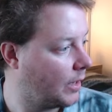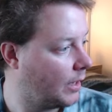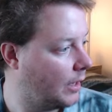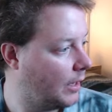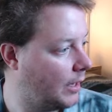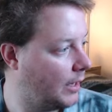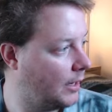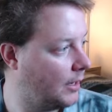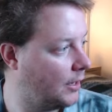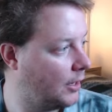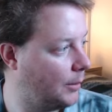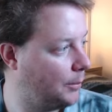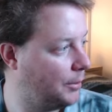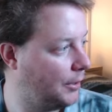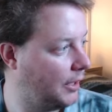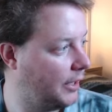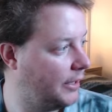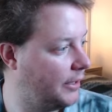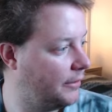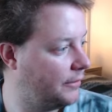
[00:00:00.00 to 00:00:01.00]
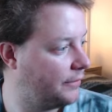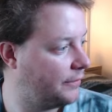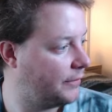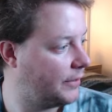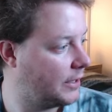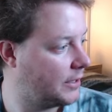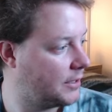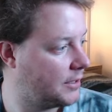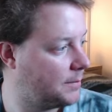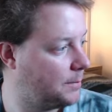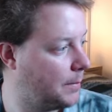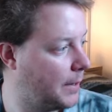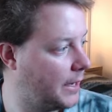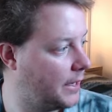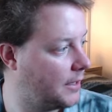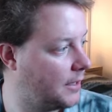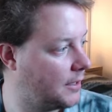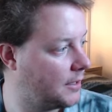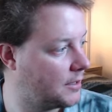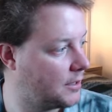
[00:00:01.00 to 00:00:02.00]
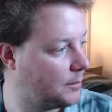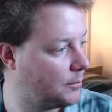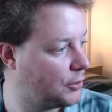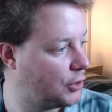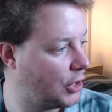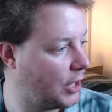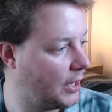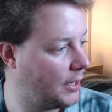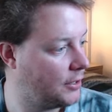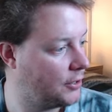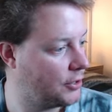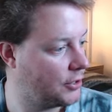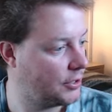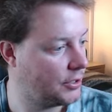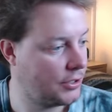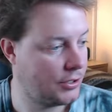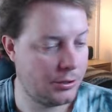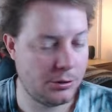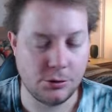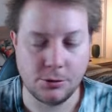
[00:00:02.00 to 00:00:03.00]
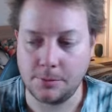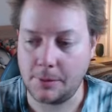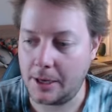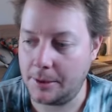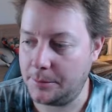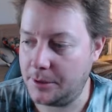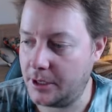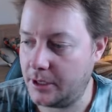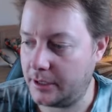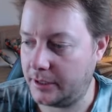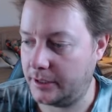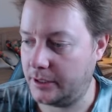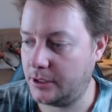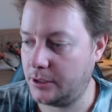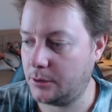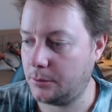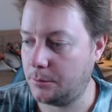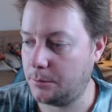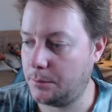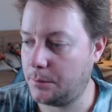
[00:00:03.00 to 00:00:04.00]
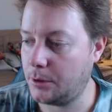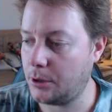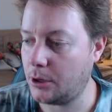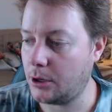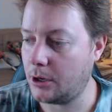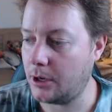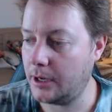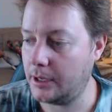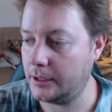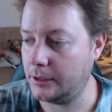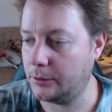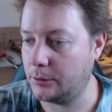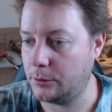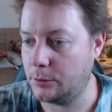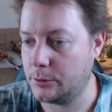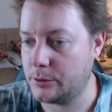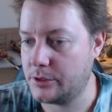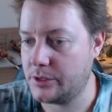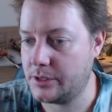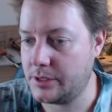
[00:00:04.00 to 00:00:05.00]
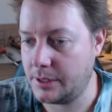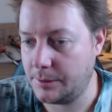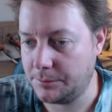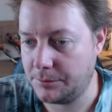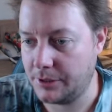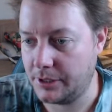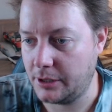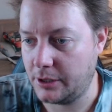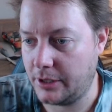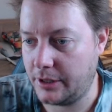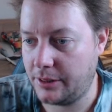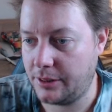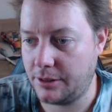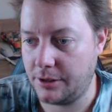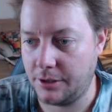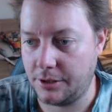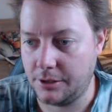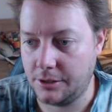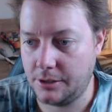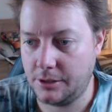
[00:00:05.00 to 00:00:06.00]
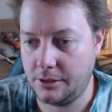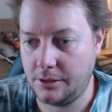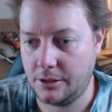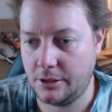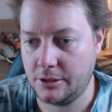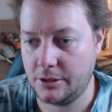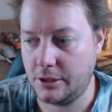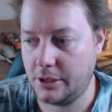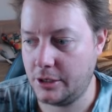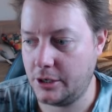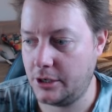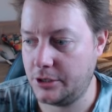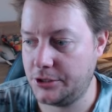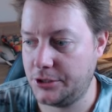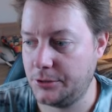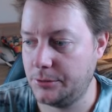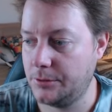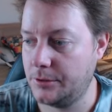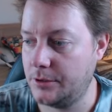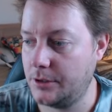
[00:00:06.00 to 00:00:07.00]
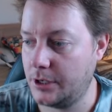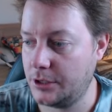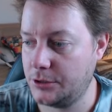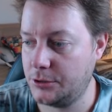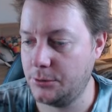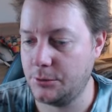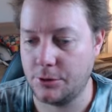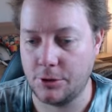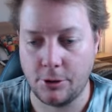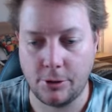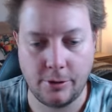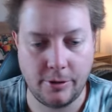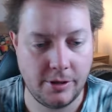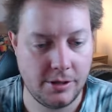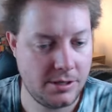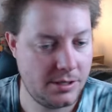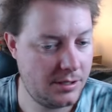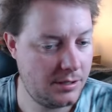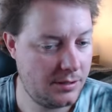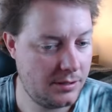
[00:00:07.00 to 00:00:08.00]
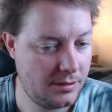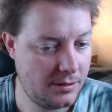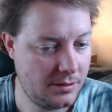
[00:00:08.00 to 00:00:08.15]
And I believe that's making some changes to maybe a compiler or something, I think. I should know this.